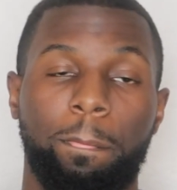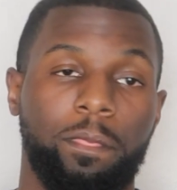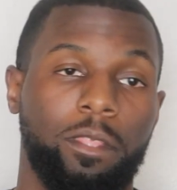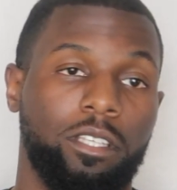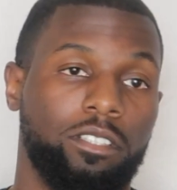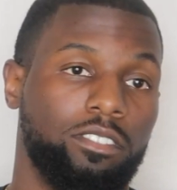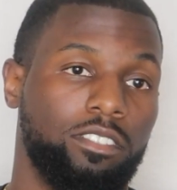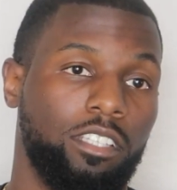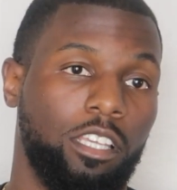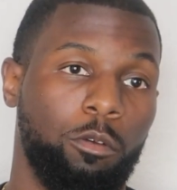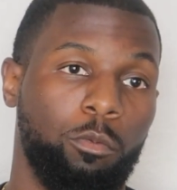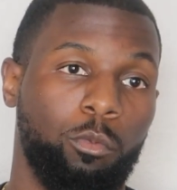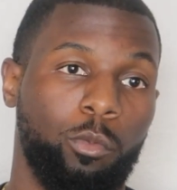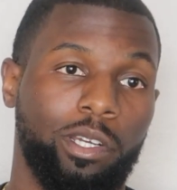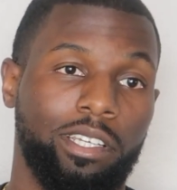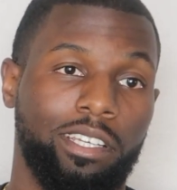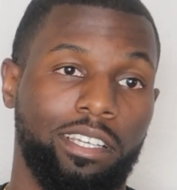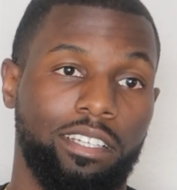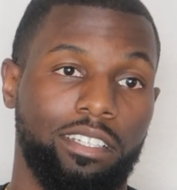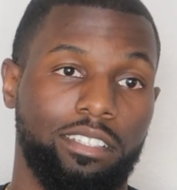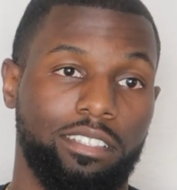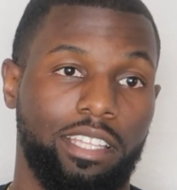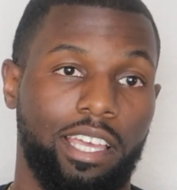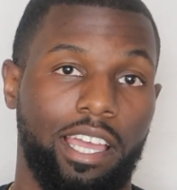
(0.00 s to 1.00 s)
The same
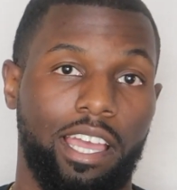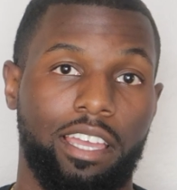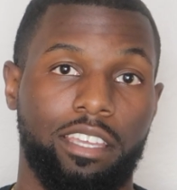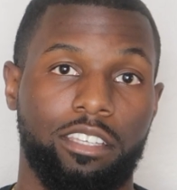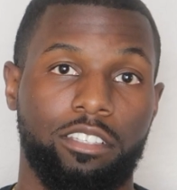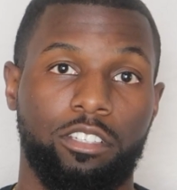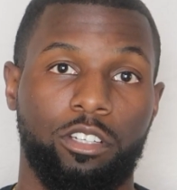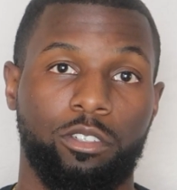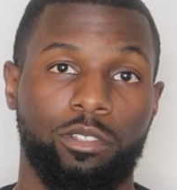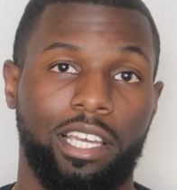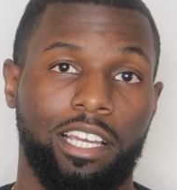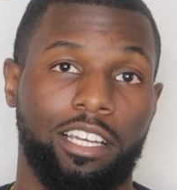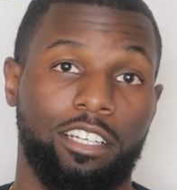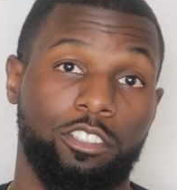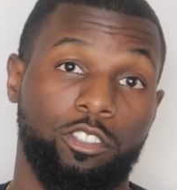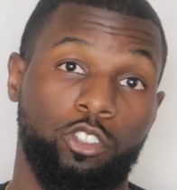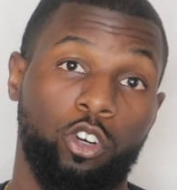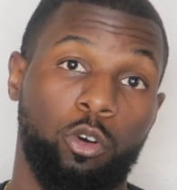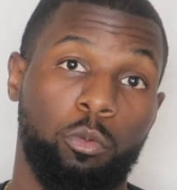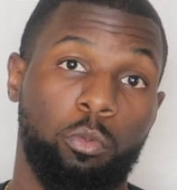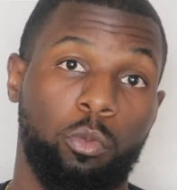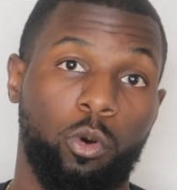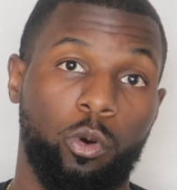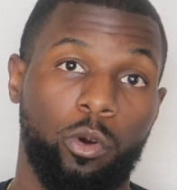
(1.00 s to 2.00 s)
way that, like a
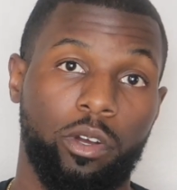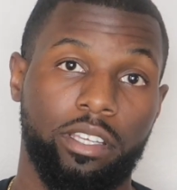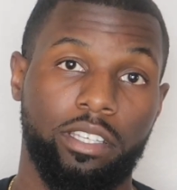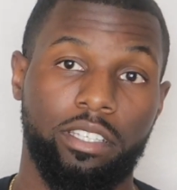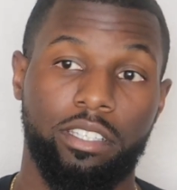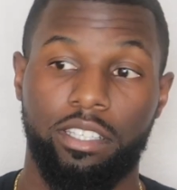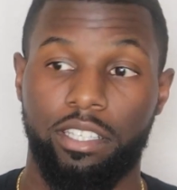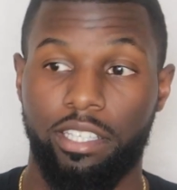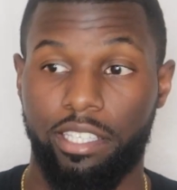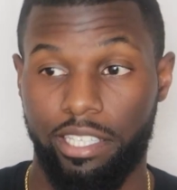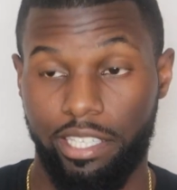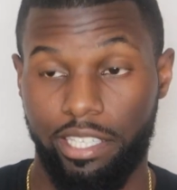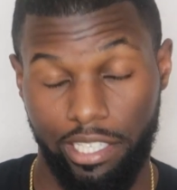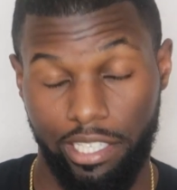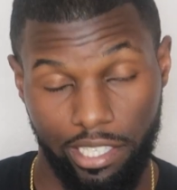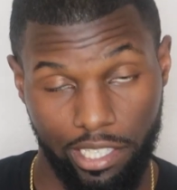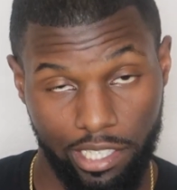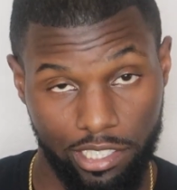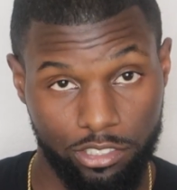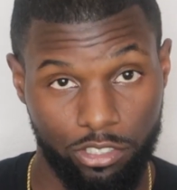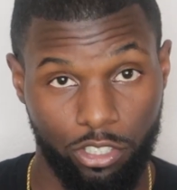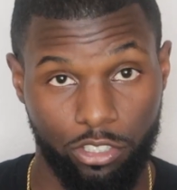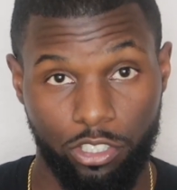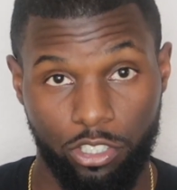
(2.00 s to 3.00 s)
doughboy
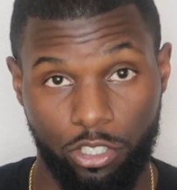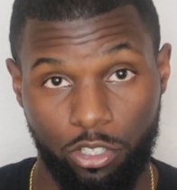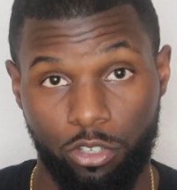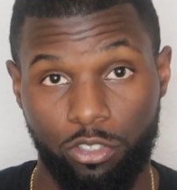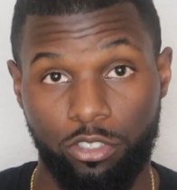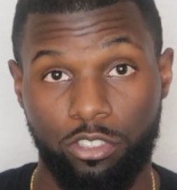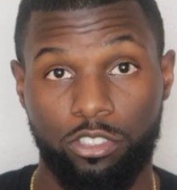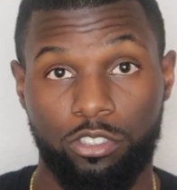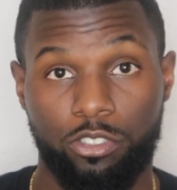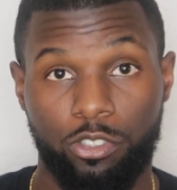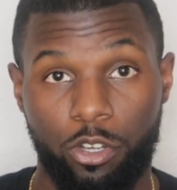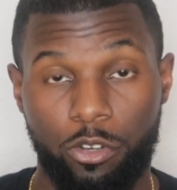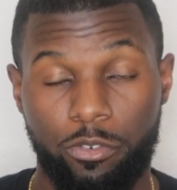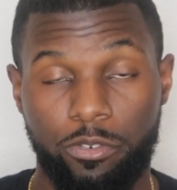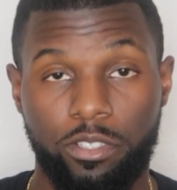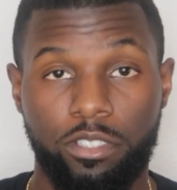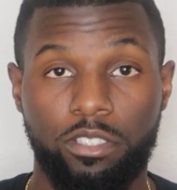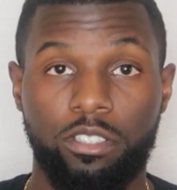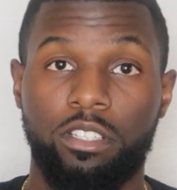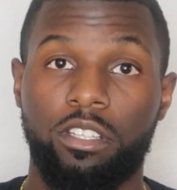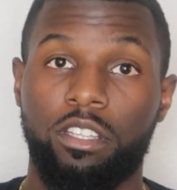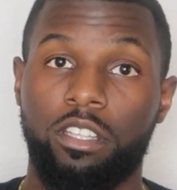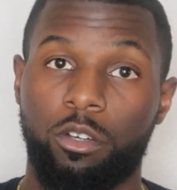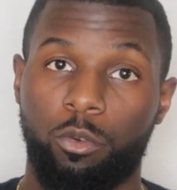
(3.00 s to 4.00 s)
is on the corner
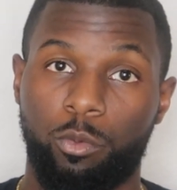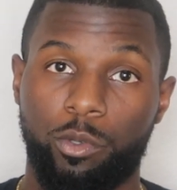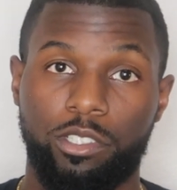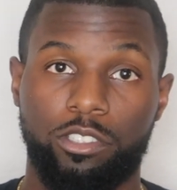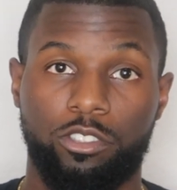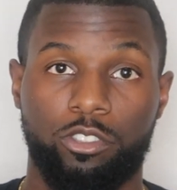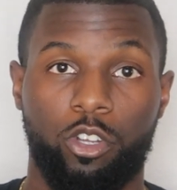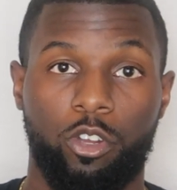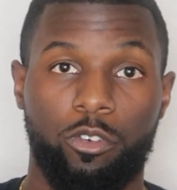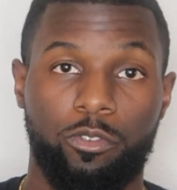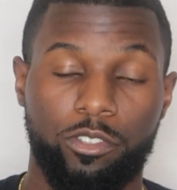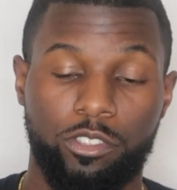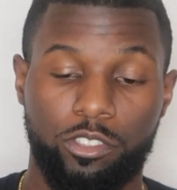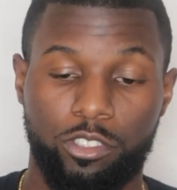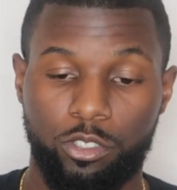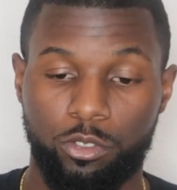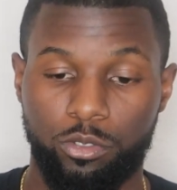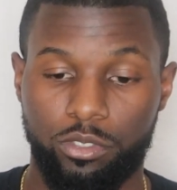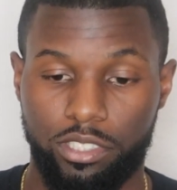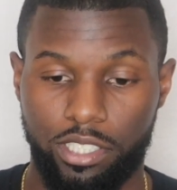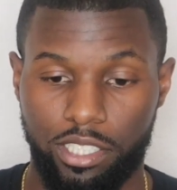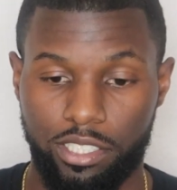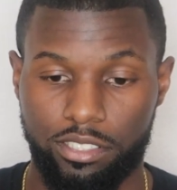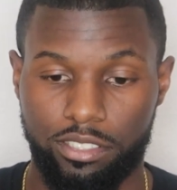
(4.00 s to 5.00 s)
serving, we serving
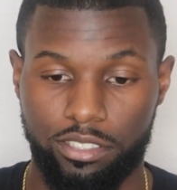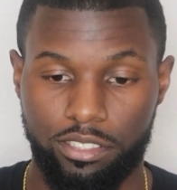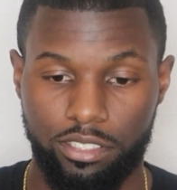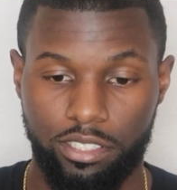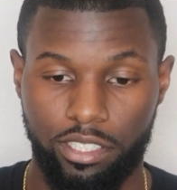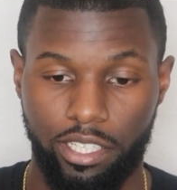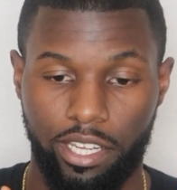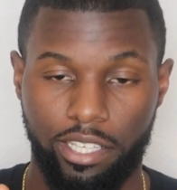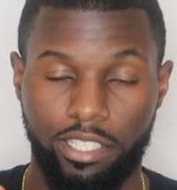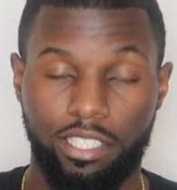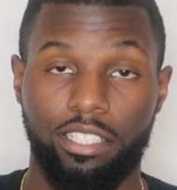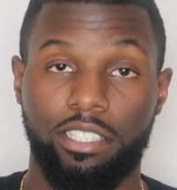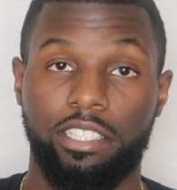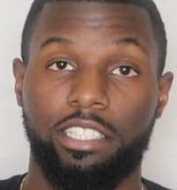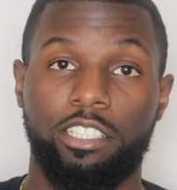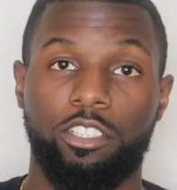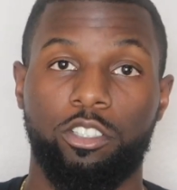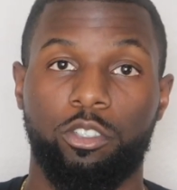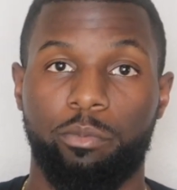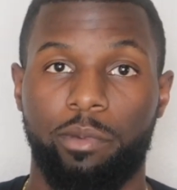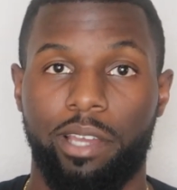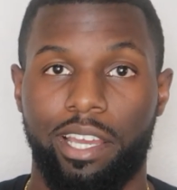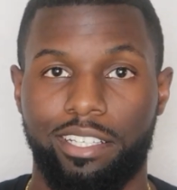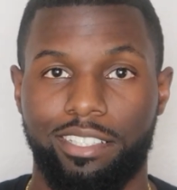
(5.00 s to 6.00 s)
too, just in a
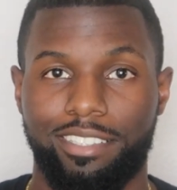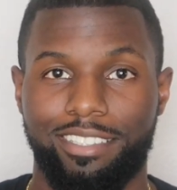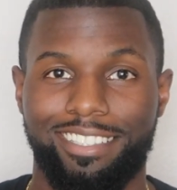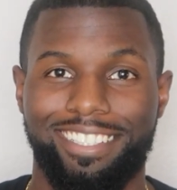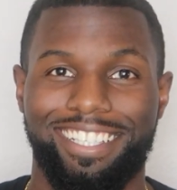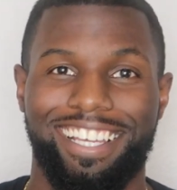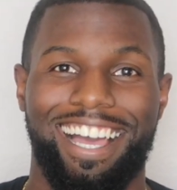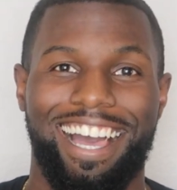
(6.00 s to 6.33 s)
legal manner.